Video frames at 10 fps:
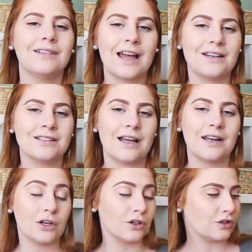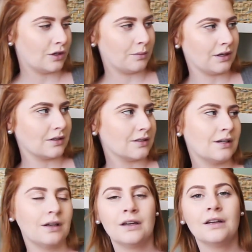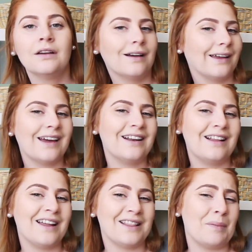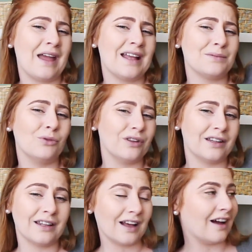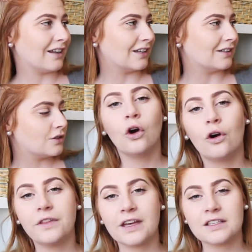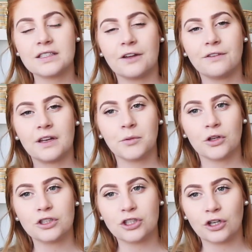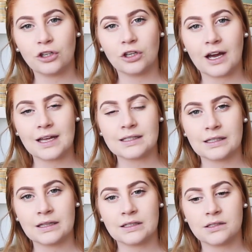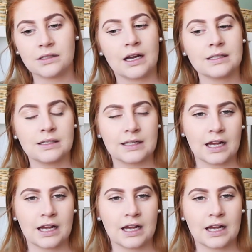I decided not to because I kind of like the pants more than the cardigans. All the other stuff that I'm going to show you guys in this size is